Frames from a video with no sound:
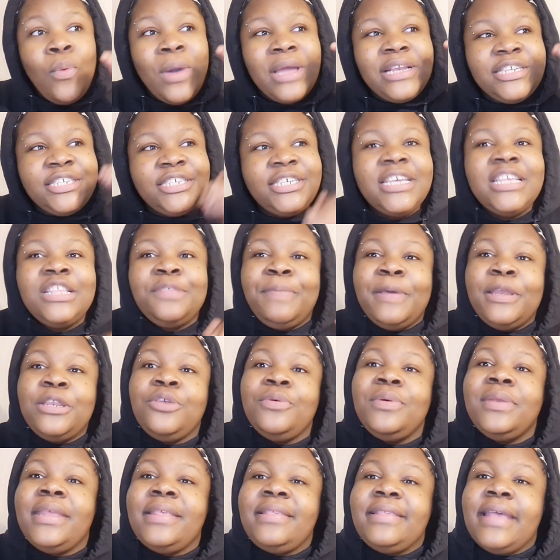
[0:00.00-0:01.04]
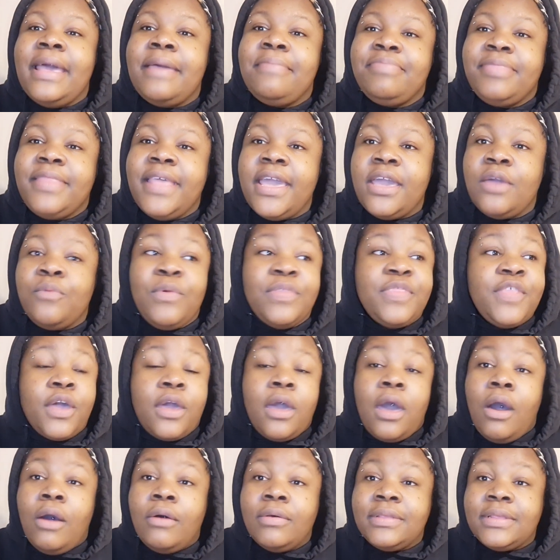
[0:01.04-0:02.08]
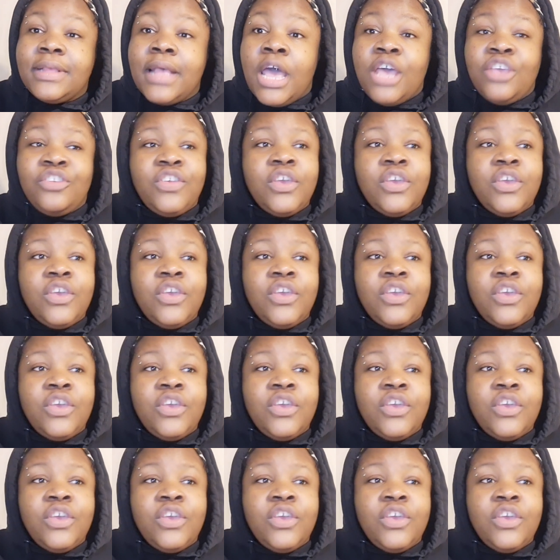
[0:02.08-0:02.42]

when she's been doing the same thing with the girls.